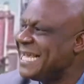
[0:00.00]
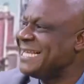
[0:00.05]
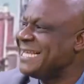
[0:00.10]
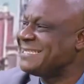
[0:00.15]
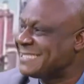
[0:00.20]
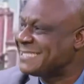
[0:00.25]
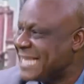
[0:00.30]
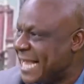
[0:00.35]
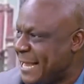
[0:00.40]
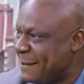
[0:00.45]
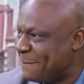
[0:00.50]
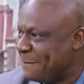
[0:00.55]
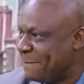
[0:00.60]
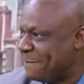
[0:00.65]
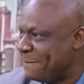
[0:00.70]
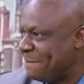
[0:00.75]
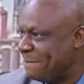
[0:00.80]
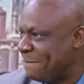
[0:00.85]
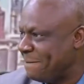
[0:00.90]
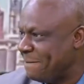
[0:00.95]
exams
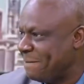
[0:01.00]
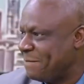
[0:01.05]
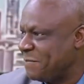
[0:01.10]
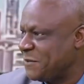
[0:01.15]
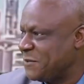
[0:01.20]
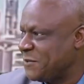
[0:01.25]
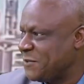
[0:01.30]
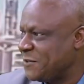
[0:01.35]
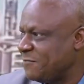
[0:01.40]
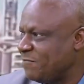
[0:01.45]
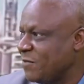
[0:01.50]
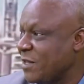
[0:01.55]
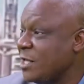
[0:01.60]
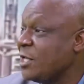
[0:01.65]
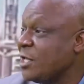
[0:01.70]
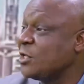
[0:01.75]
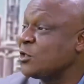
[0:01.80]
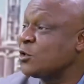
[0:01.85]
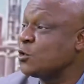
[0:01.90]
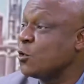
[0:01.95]

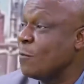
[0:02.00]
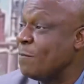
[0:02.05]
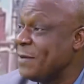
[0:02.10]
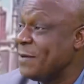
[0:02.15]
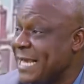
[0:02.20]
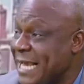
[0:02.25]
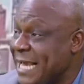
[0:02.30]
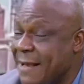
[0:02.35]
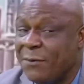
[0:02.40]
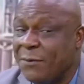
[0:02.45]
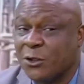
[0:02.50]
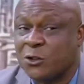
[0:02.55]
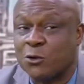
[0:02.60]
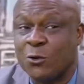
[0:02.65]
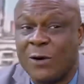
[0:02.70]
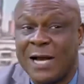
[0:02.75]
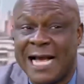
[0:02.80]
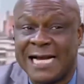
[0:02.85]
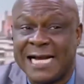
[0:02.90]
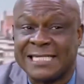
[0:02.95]
to be able
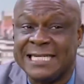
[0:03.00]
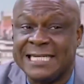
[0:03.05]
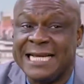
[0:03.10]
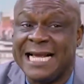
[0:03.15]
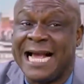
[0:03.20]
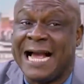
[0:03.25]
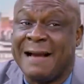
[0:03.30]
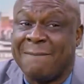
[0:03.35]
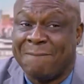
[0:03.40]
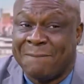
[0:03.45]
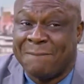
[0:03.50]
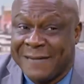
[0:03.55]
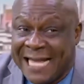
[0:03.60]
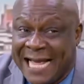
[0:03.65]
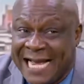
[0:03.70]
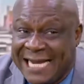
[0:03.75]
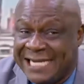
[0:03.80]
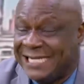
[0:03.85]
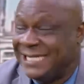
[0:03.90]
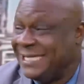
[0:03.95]
to actually
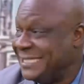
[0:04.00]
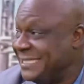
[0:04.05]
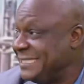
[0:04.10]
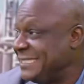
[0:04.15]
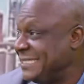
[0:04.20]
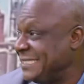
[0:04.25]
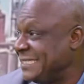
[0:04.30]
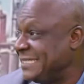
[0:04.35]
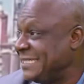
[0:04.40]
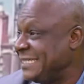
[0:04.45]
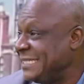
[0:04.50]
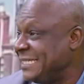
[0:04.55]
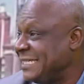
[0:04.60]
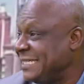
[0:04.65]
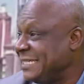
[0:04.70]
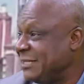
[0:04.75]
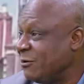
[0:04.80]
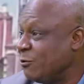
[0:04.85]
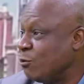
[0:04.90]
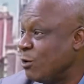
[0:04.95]
applying
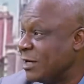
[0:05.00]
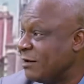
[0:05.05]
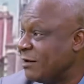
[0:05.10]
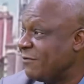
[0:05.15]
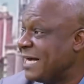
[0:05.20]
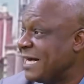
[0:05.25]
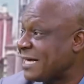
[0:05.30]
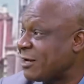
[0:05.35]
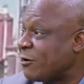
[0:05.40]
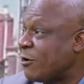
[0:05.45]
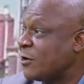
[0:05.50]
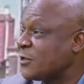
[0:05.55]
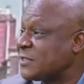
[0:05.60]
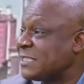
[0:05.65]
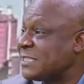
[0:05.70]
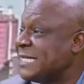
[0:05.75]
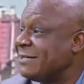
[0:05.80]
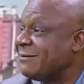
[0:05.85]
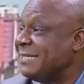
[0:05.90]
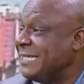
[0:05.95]
whatever course
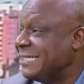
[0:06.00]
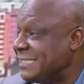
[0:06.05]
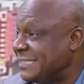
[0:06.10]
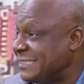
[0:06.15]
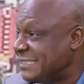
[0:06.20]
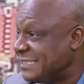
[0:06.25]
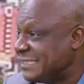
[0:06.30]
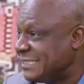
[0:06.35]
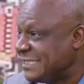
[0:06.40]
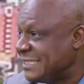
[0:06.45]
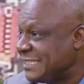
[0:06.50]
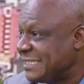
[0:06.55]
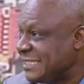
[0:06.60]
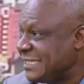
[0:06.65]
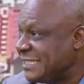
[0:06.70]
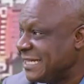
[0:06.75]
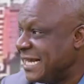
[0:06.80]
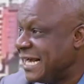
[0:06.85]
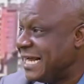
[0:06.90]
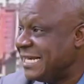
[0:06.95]
they read,
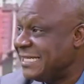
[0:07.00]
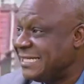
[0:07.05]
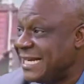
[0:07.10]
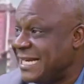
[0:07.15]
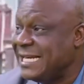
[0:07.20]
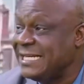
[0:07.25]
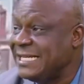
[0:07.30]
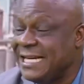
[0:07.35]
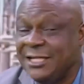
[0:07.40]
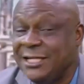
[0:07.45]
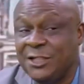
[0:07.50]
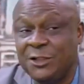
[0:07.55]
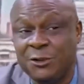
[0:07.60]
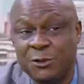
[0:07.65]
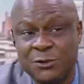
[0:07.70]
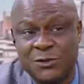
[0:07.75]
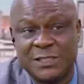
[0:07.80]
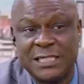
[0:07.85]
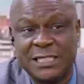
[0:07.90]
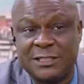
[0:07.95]
and then they
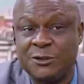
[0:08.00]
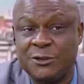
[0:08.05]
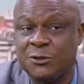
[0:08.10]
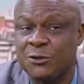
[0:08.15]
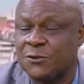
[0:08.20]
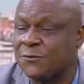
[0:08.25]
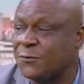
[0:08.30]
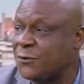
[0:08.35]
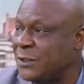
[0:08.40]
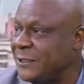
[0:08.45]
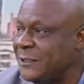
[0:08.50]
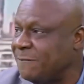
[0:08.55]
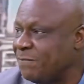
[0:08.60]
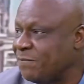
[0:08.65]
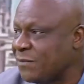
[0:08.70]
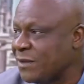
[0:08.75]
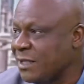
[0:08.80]
use it usefully.